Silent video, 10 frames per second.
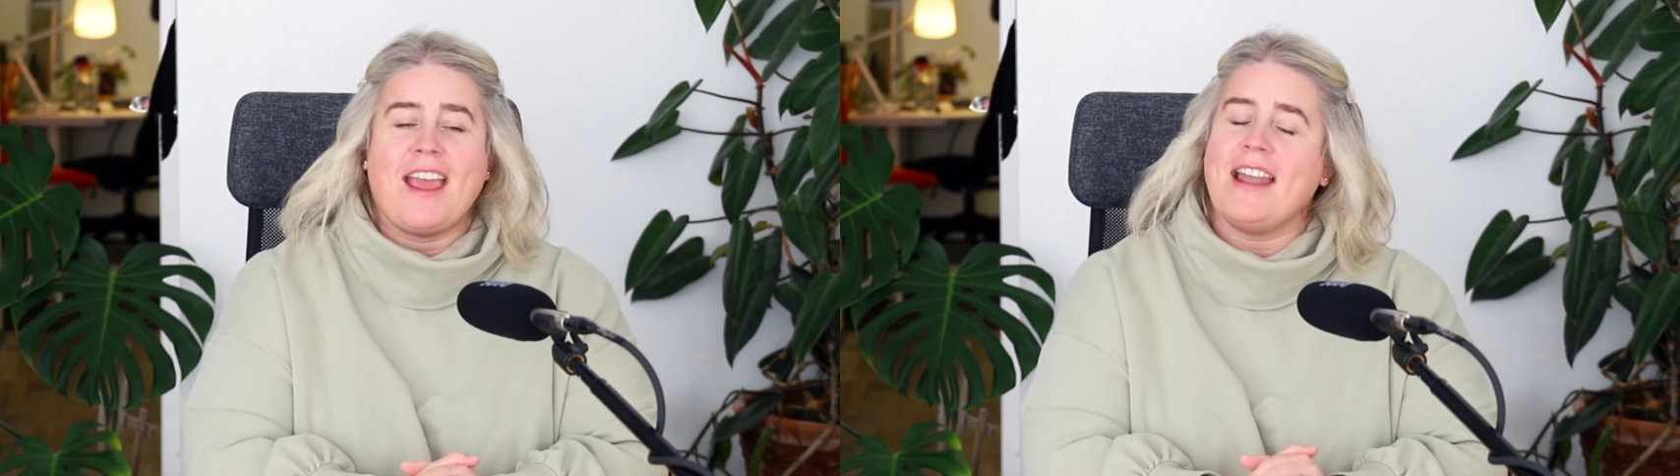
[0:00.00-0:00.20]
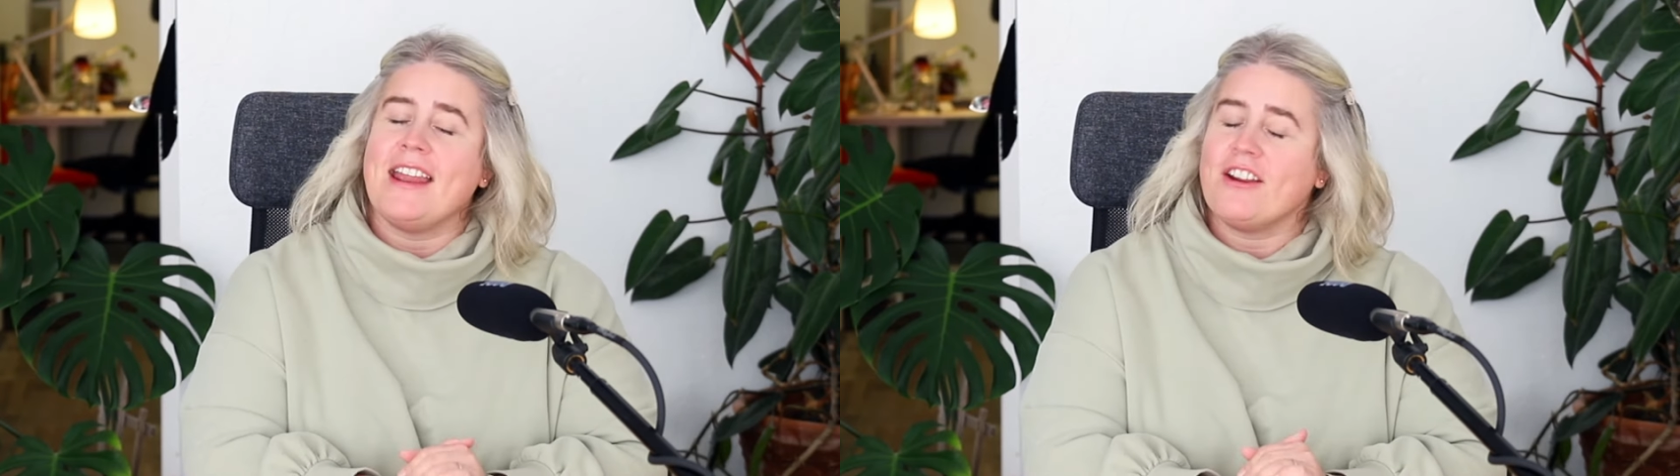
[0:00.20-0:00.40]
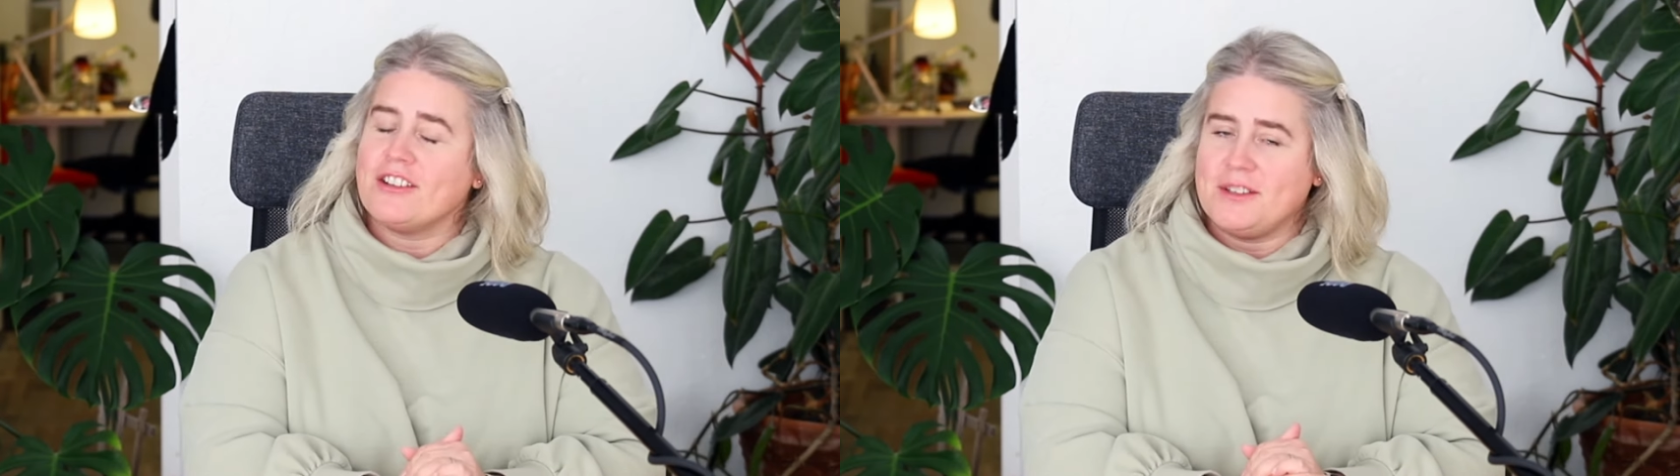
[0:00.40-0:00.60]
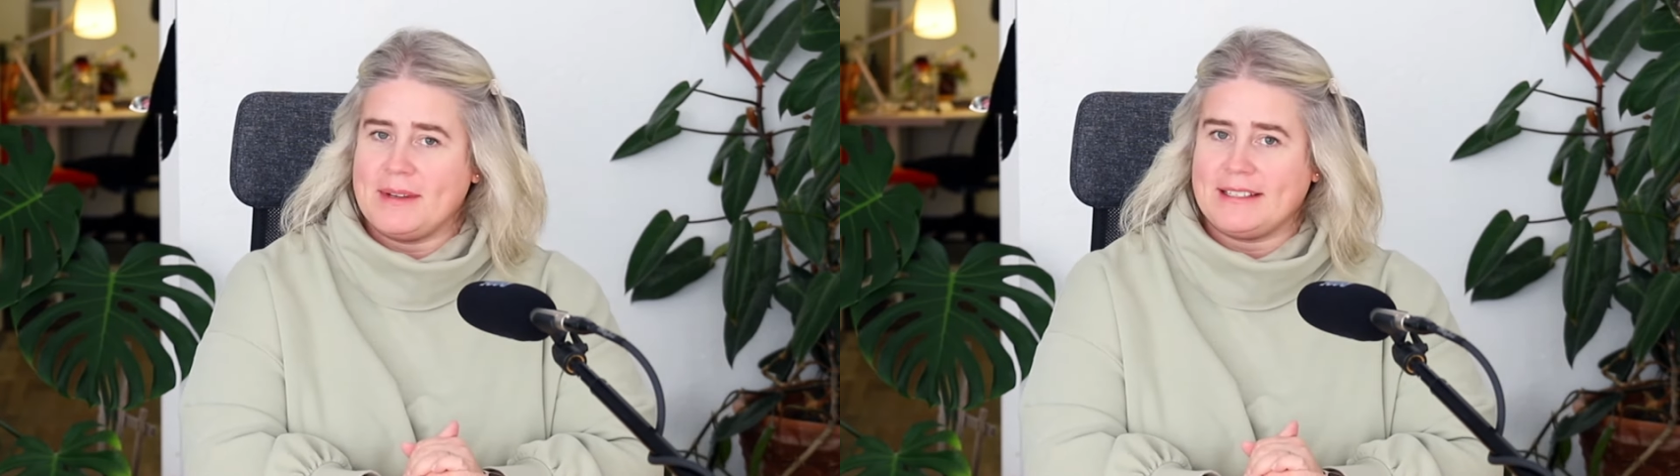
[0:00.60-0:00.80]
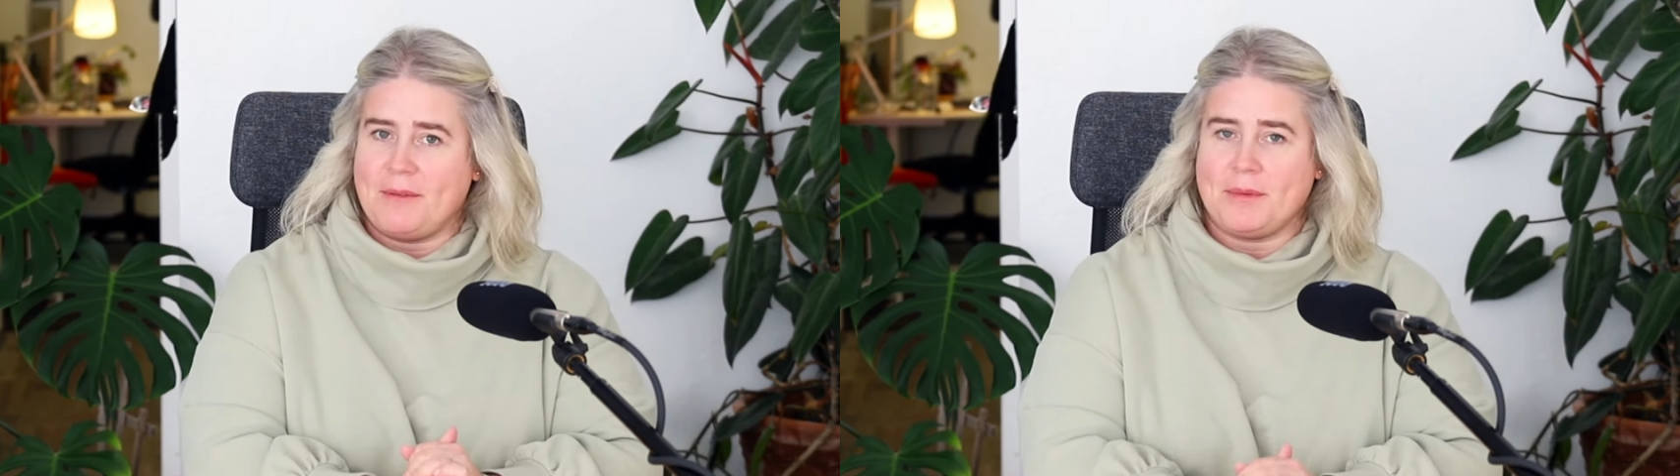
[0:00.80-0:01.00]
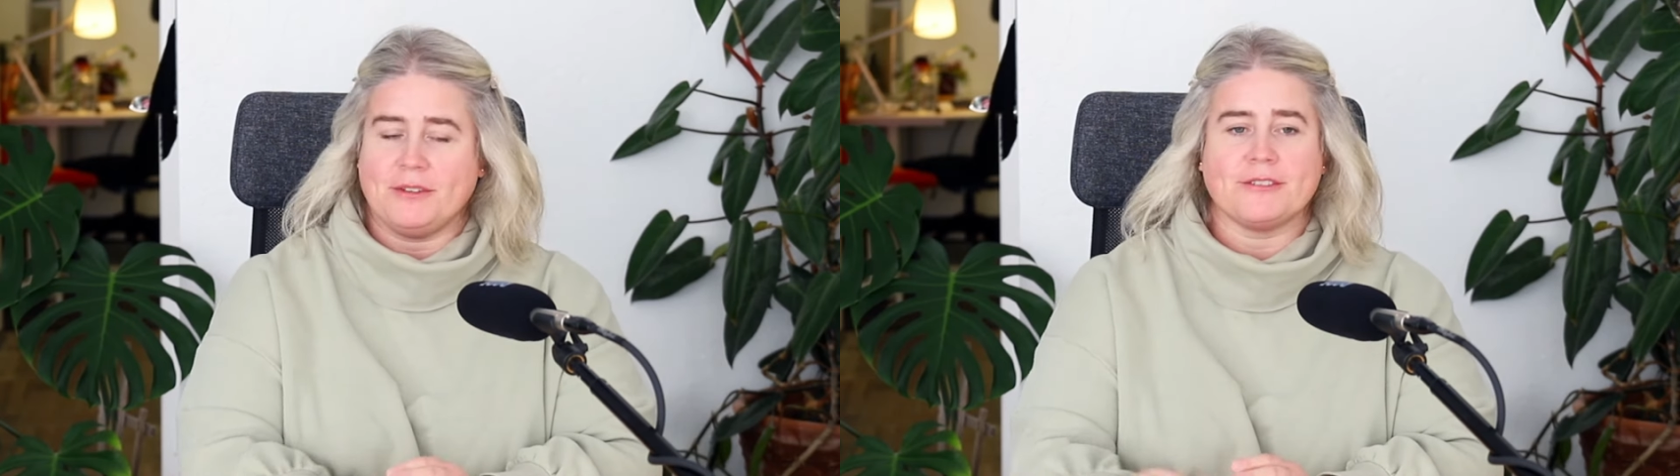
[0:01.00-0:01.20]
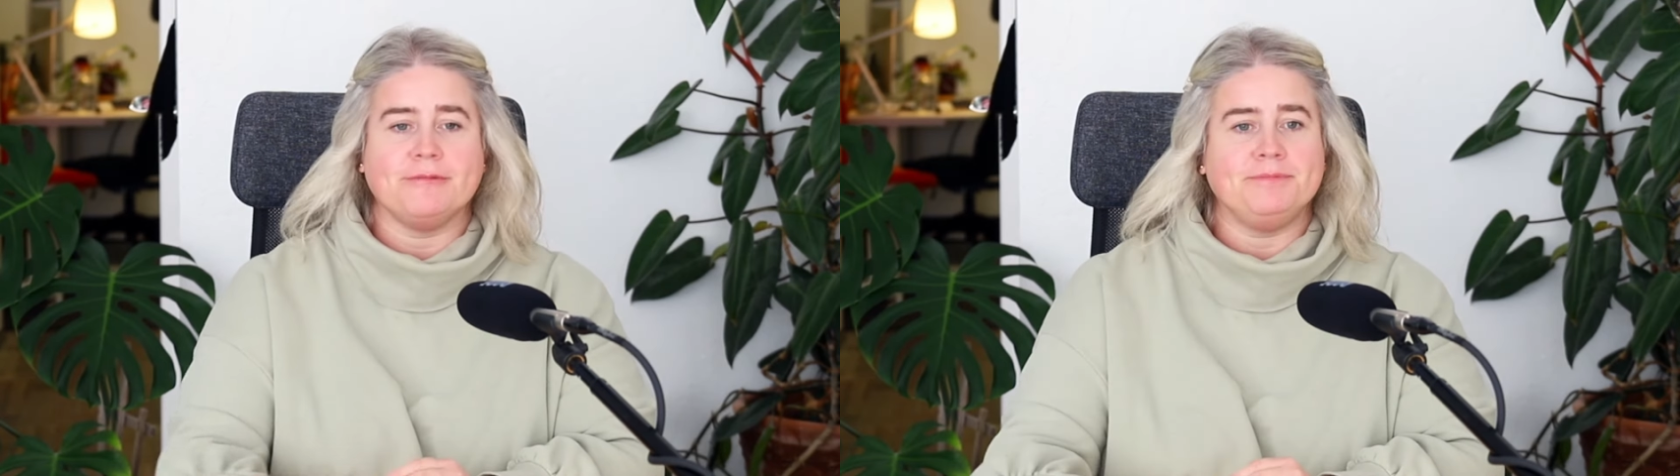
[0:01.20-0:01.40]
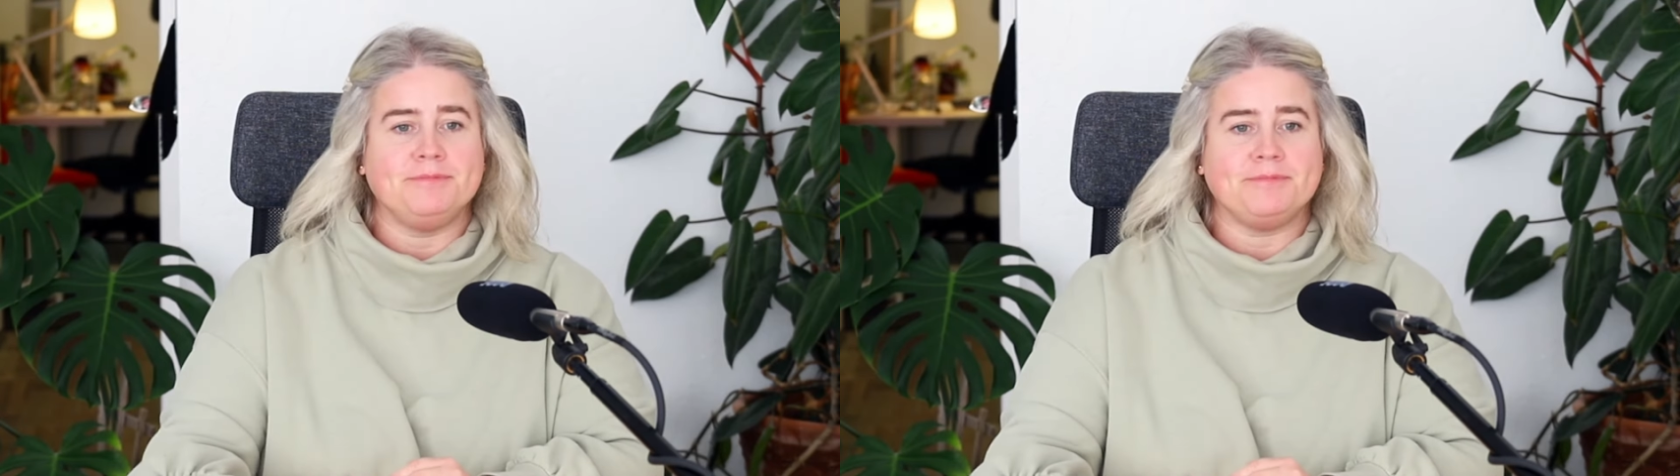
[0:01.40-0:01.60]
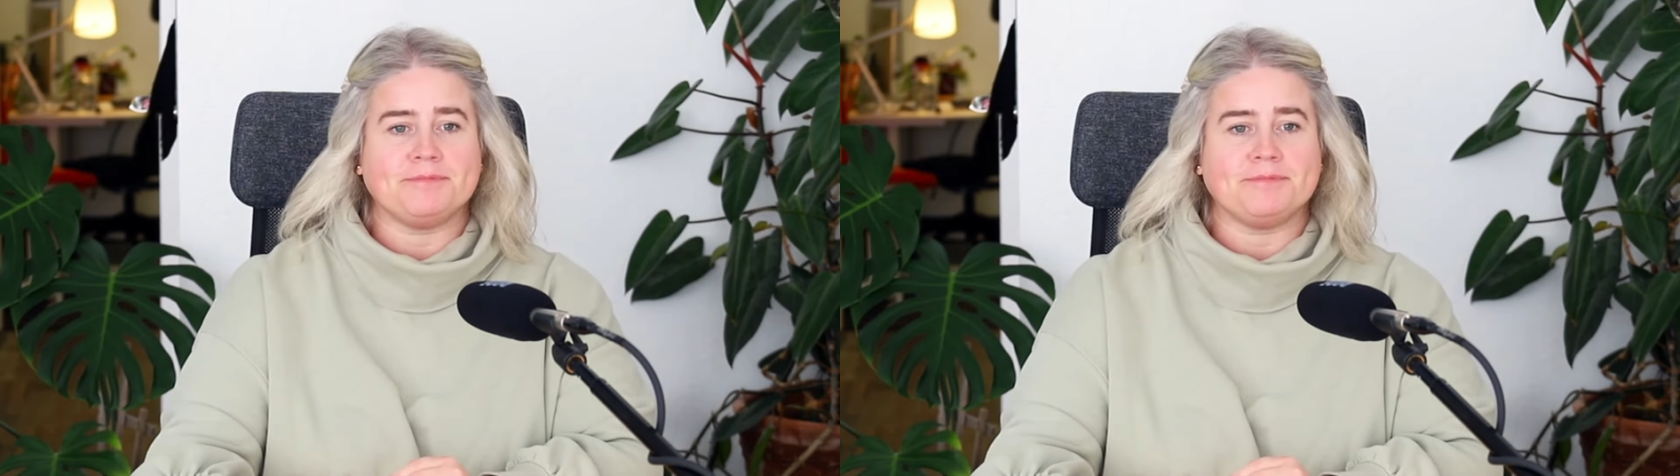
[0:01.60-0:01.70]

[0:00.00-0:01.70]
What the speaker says: and here are some examples.